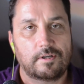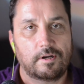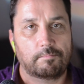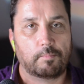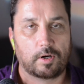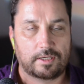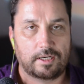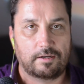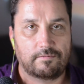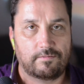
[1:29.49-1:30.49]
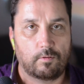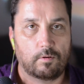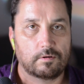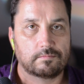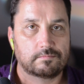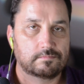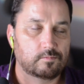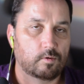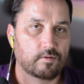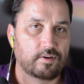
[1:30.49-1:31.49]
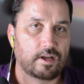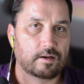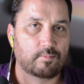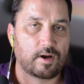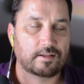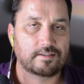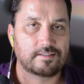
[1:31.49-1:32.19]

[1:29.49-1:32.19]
marketing for orthodontic practice and